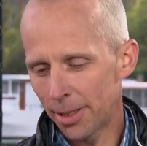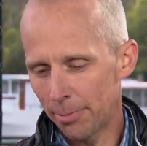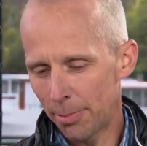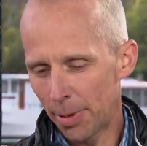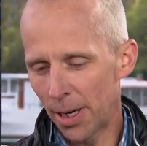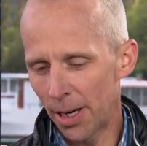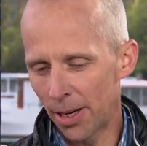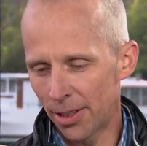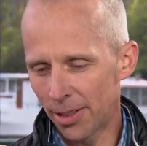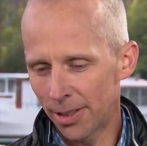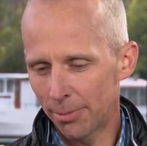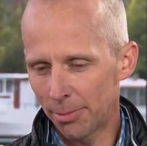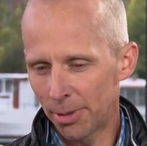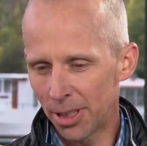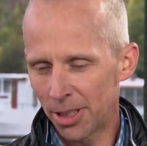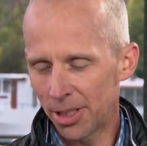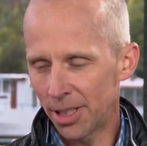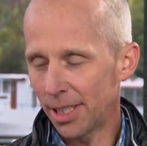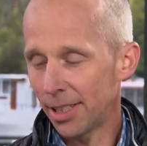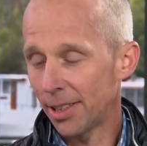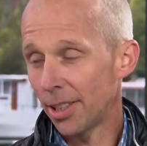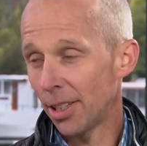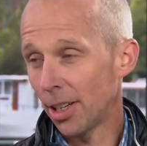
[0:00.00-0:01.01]
compares. I mean,
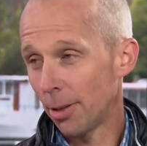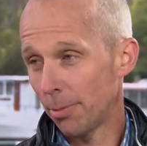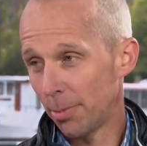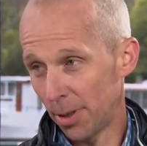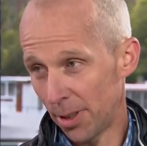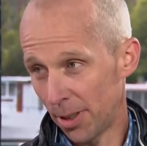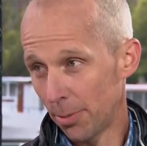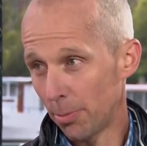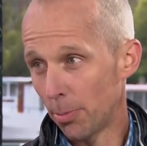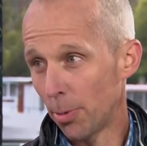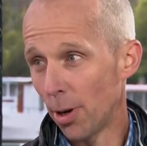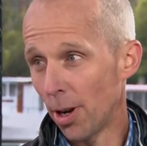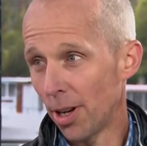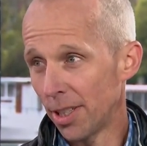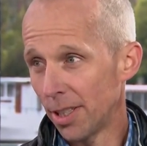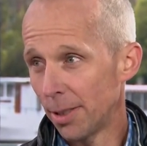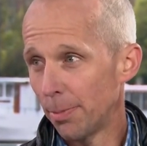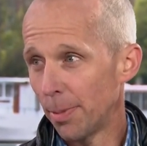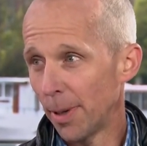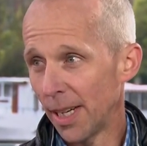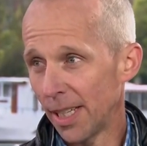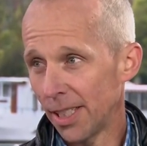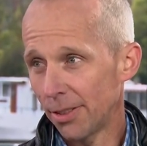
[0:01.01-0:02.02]
gene therapy is a broad
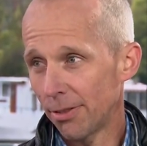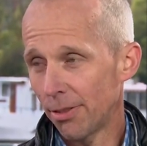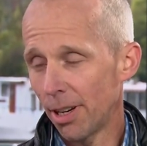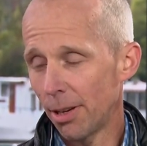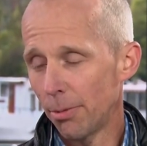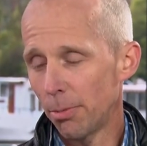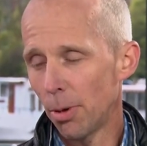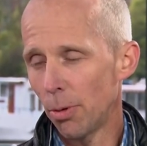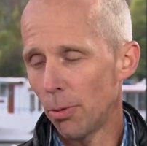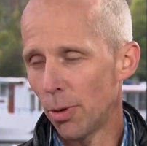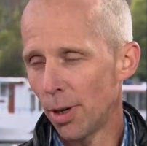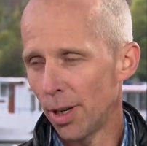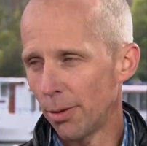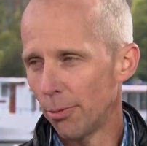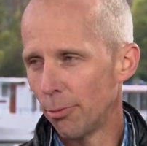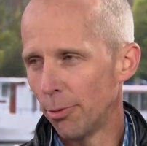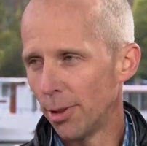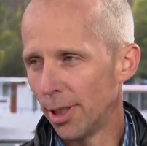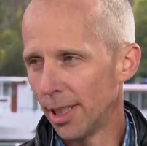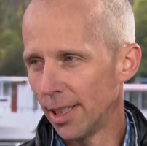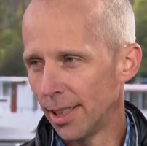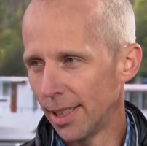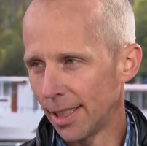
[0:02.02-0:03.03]
space, right? But what it
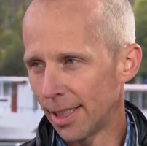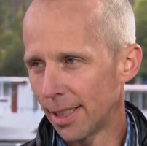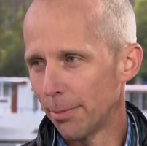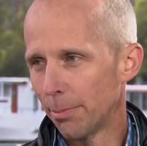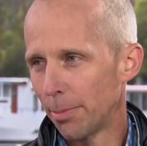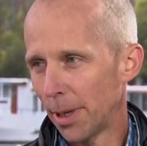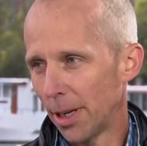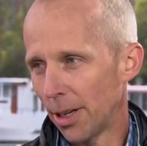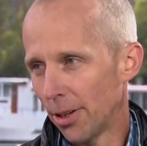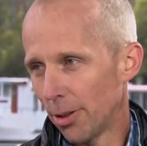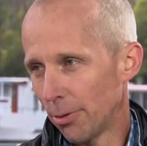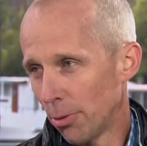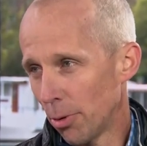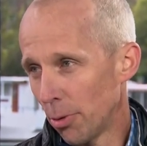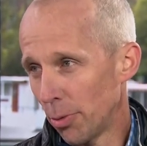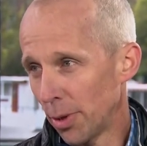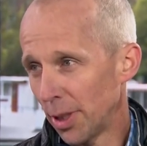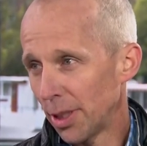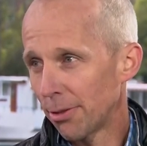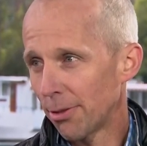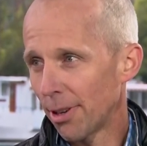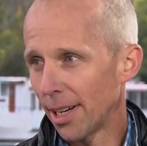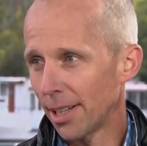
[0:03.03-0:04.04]
really compare on, what
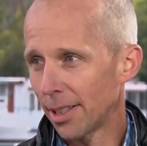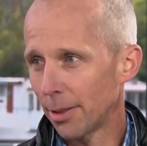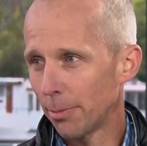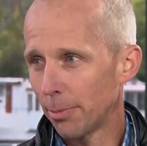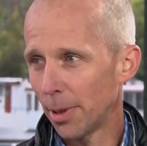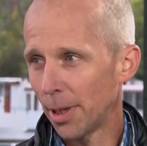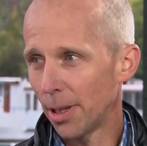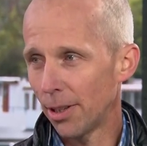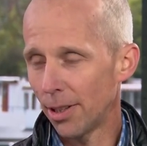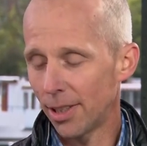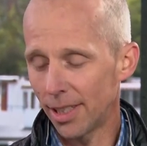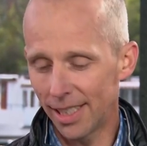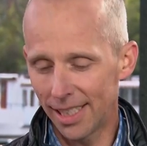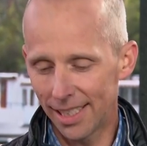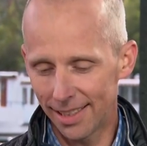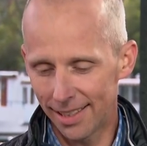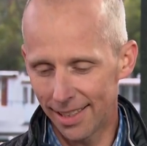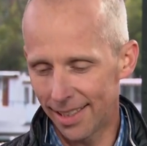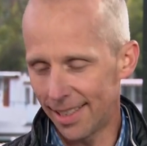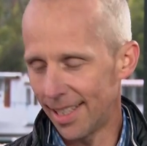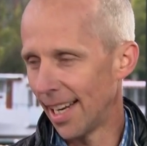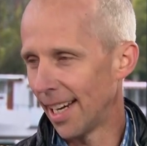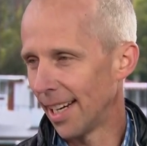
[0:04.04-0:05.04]
we try to compare on, is
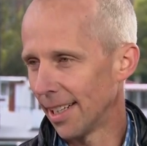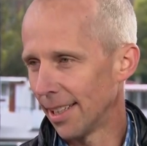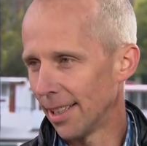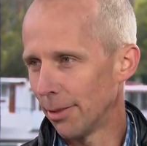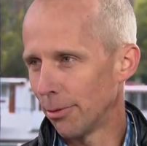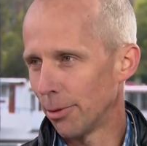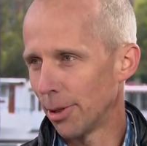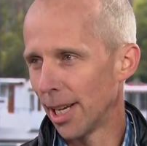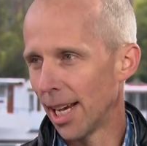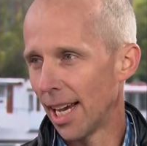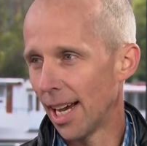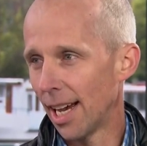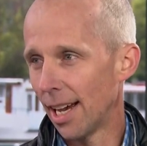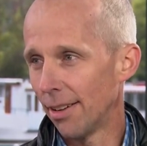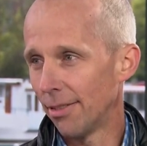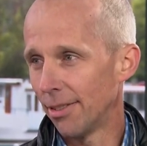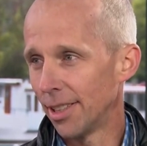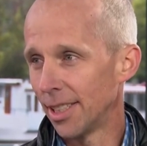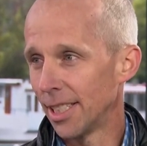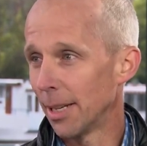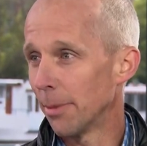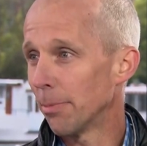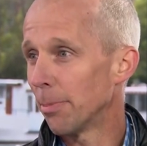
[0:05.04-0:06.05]
the data that we have
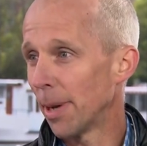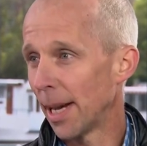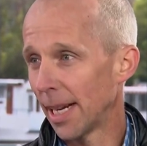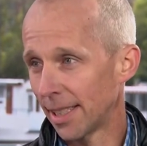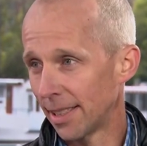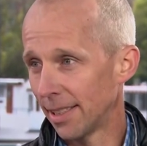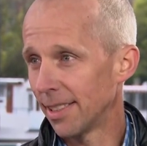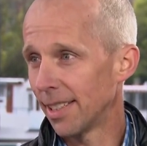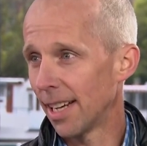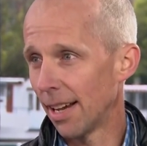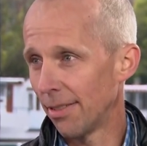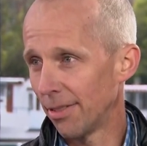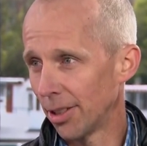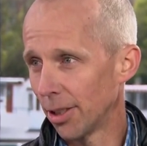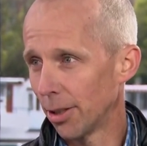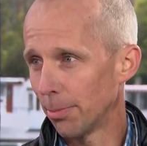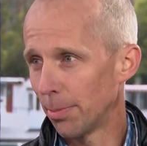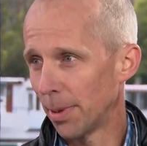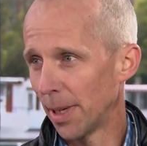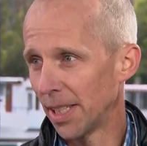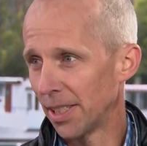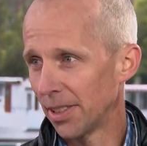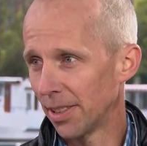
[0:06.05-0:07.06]
and the impact it's having
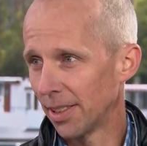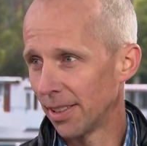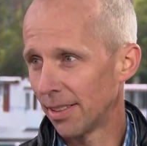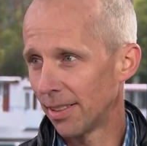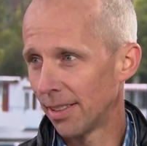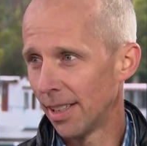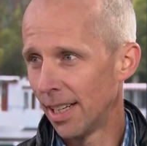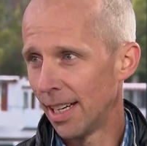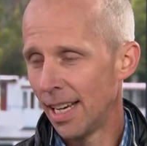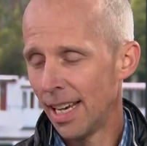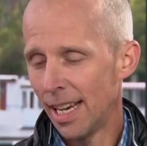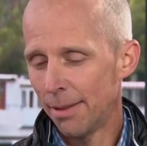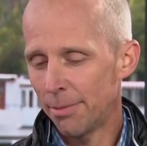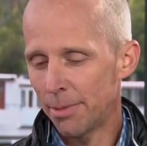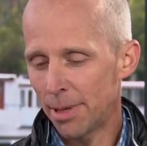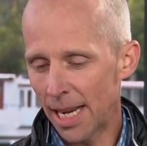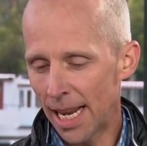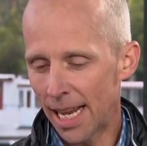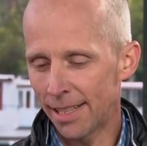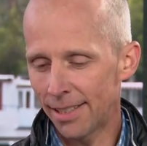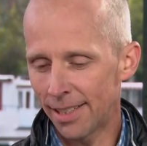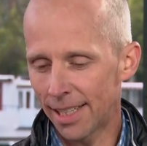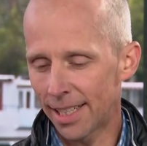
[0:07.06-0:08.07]
on patients. I mean,
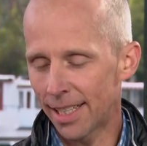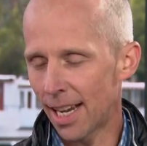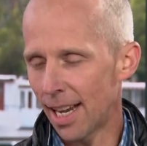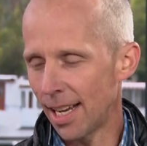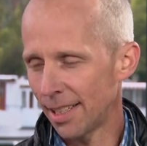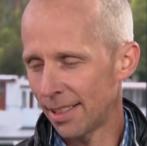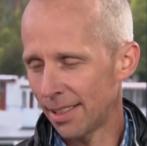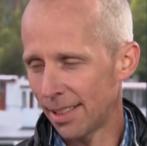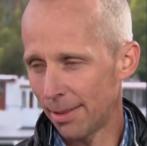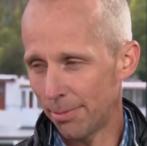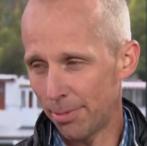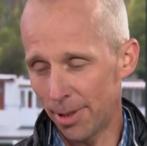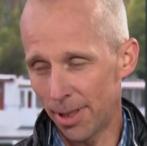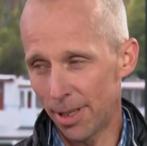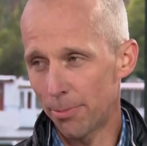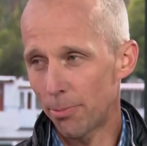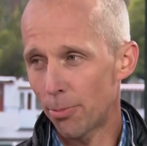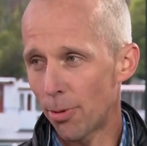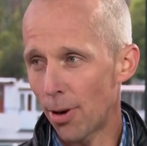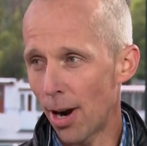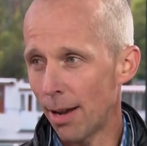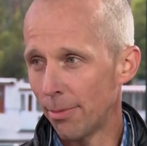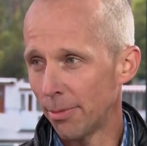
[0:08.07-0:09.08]
as a concept and the
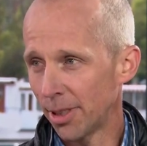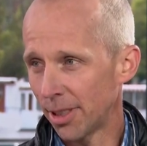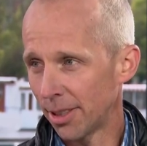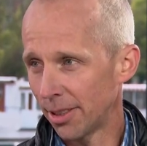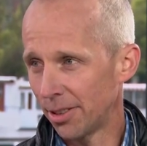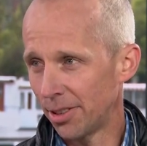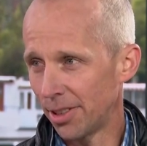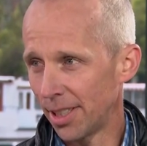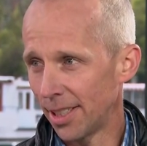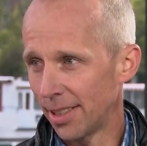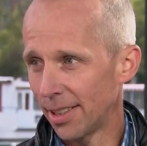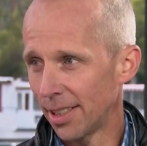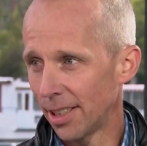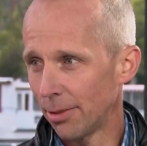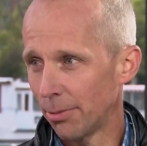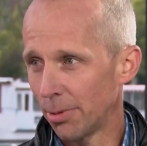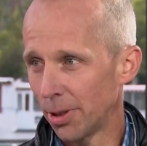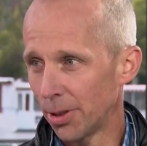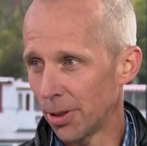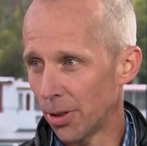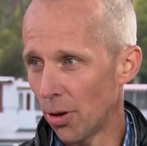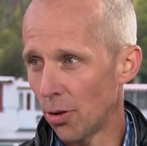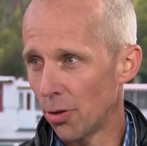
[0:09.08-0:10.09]
promise of gene
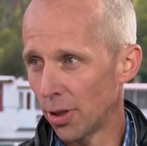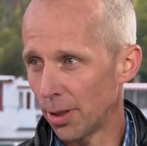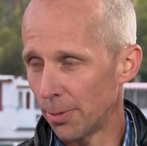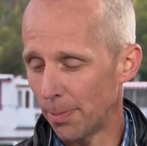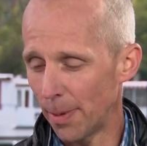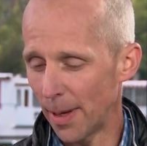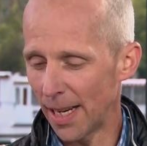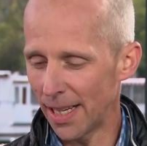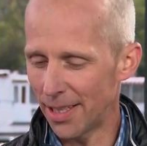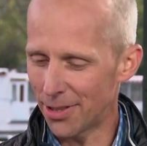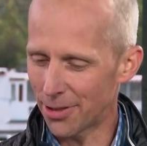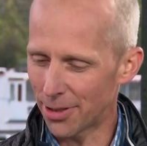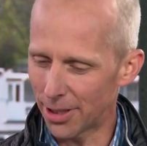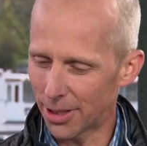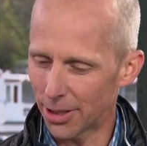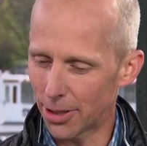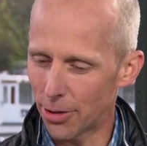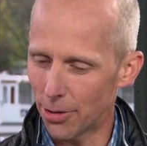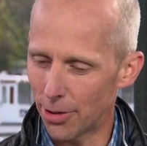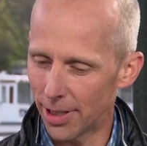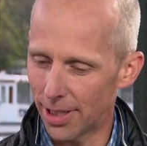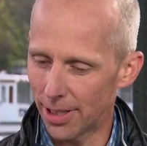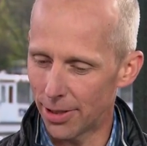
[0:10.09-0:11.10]
therapy has always been, you can
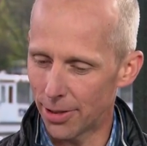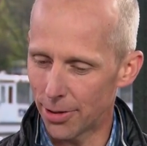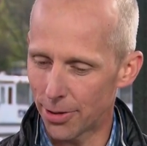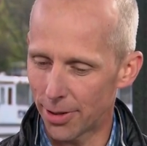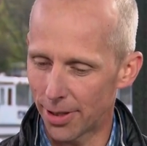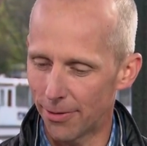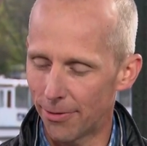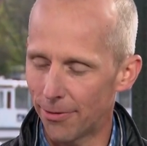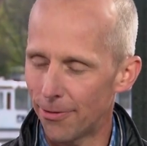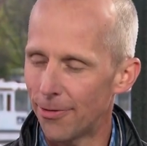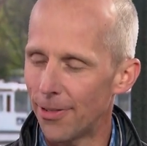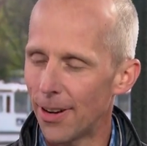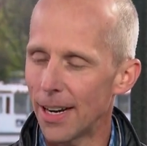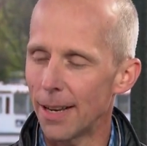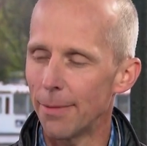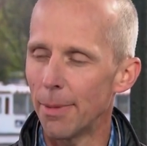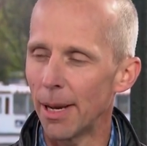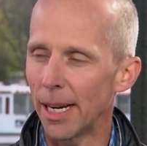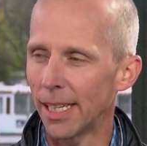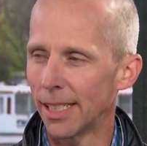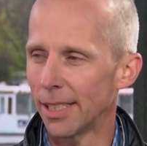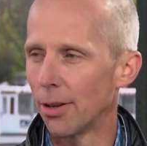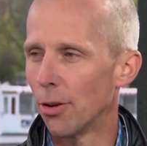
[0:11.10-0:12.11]
go in and you can
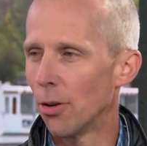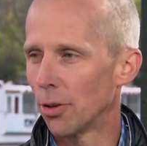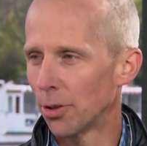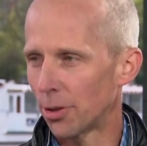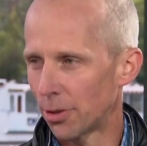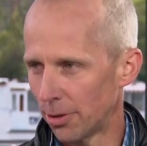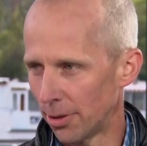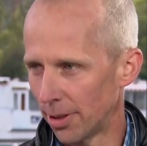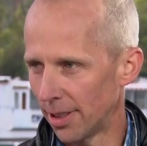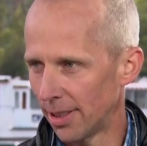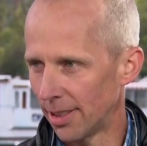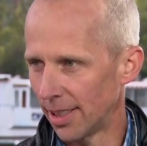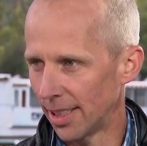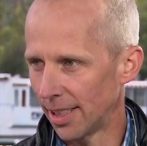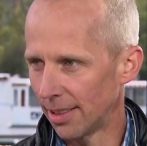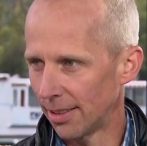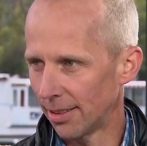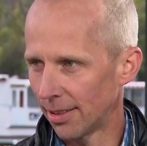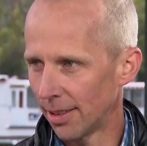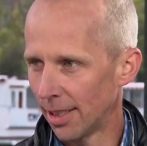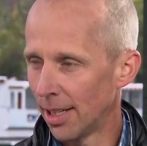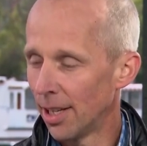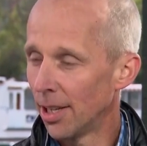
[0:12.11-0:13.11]
fundamentally alter
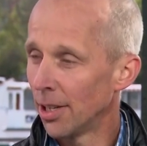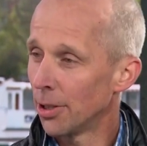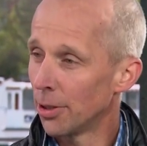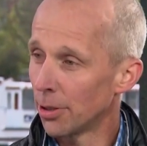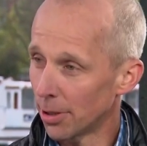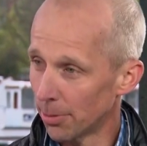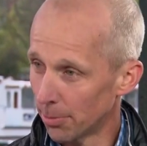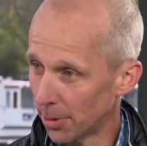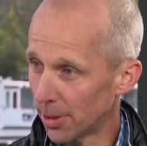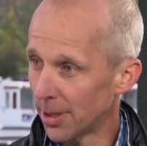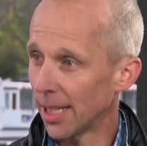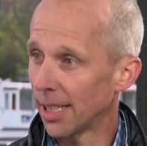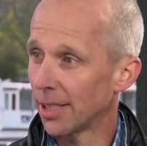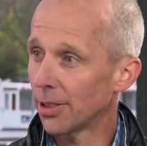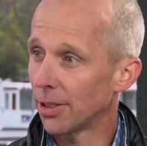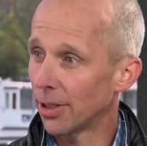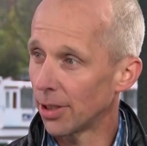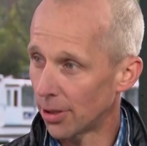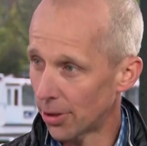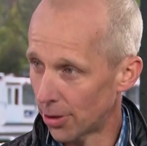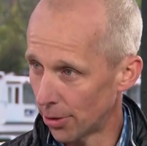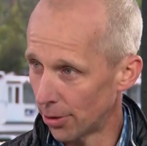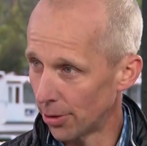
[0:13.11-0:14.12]
disease. You can
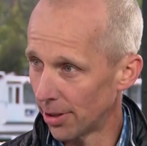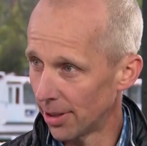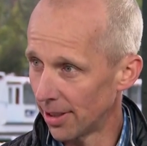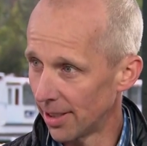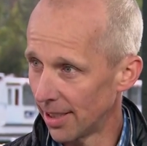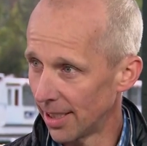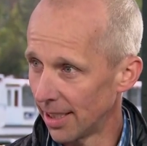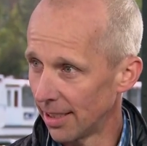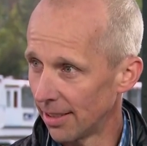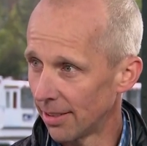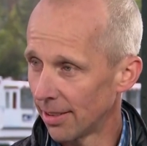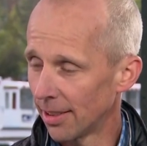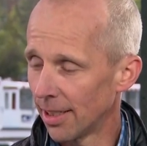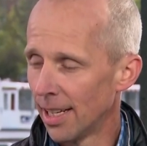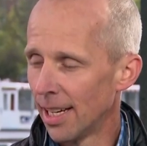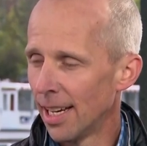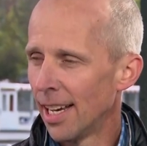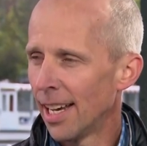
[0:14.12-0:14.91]
potentially cure disease.